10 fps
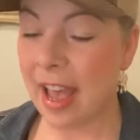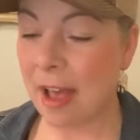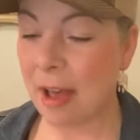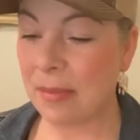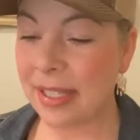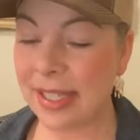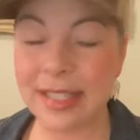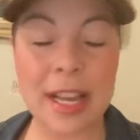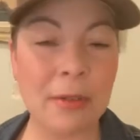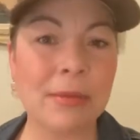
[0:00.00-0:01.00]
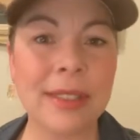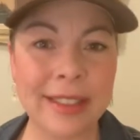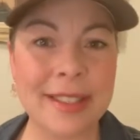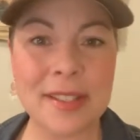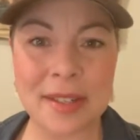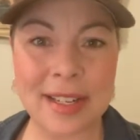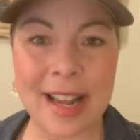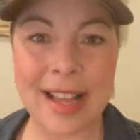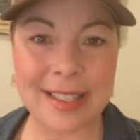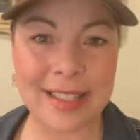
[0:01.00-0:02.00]
um, since I really started
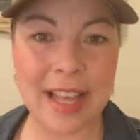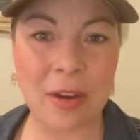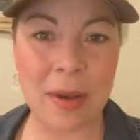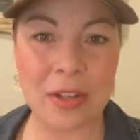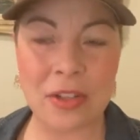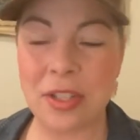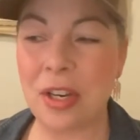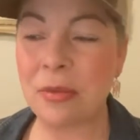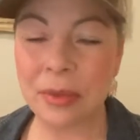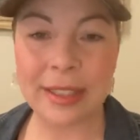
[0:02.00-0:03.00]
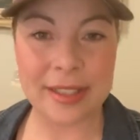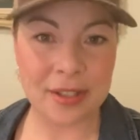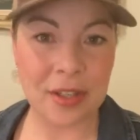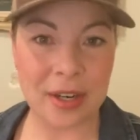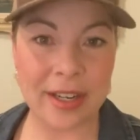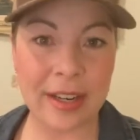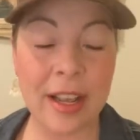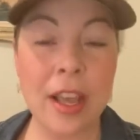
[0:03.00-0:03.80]
asking that question and really started